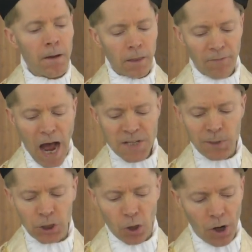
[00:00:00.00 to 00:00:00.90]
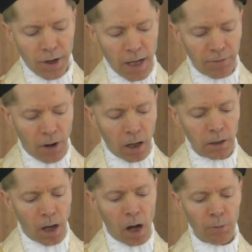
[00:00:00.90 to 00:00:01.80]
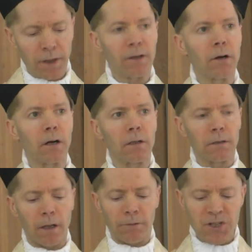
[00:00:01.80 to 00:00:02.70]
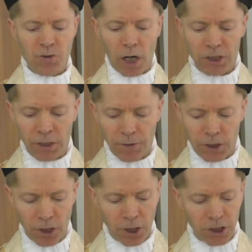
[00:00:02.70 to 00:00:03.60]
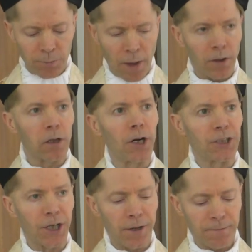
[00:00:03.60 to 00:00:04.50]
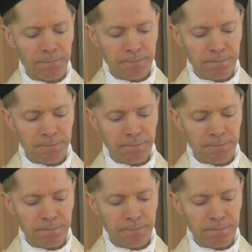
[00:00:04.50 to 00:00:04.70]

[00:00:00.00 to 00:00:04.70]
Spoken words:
The vast majority have gone along with the internal destruction of the Church by the clergy.